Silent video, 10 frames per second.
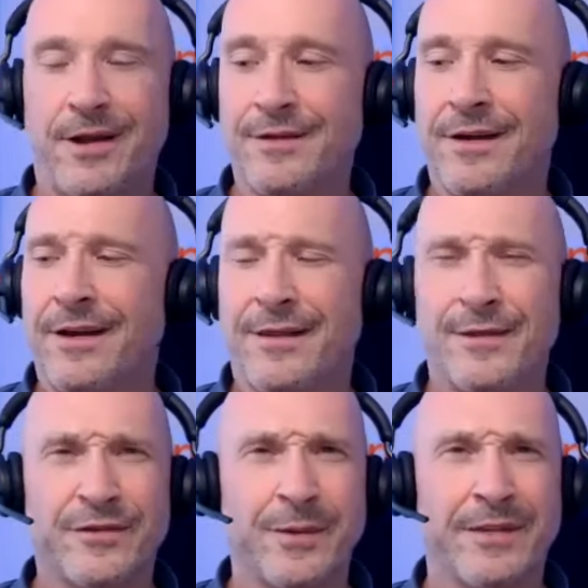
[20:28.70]
And
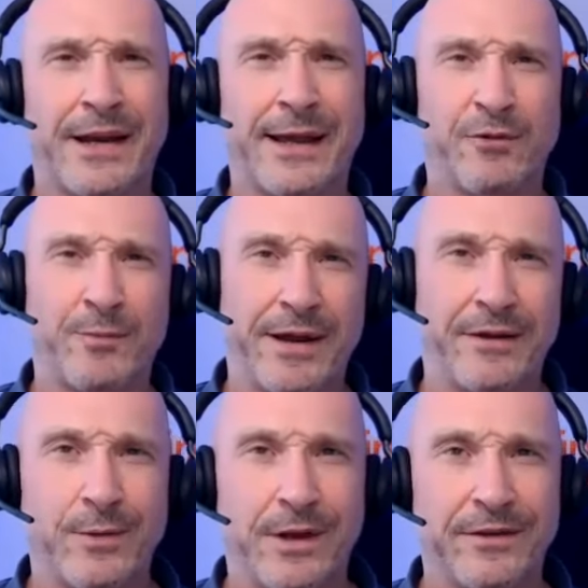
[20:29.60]
there's something in the language pattern
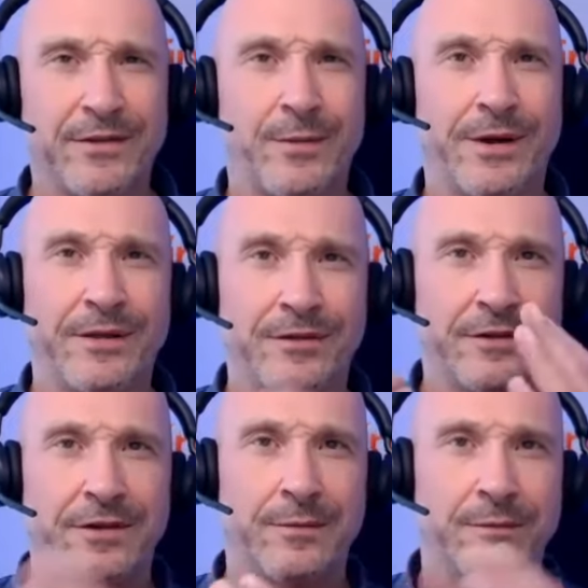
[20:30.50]
as well, isn't there, where there's a
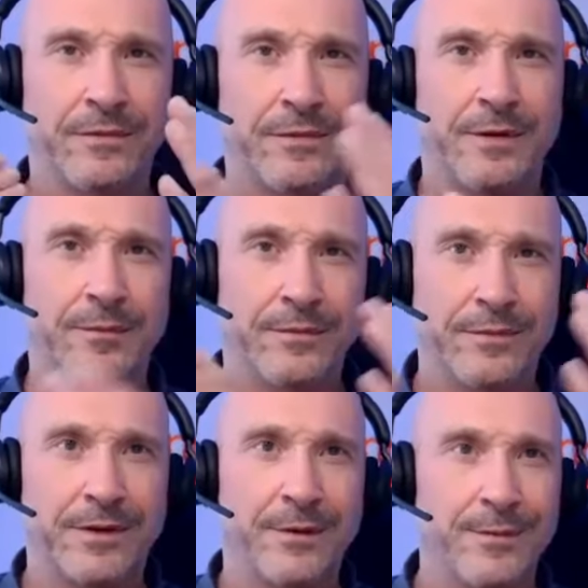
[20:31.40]
dum, dum,
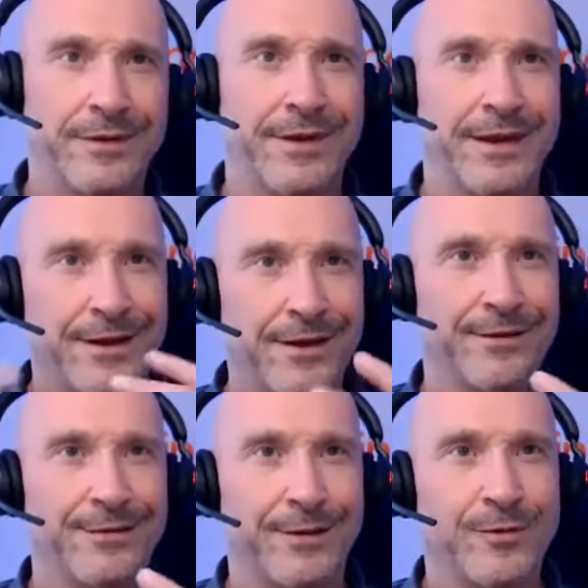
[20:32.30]
dum, and that kind
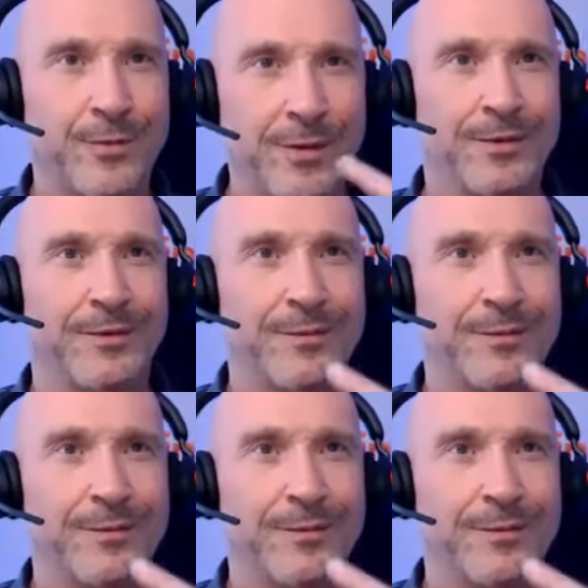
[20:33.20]
of thing, which people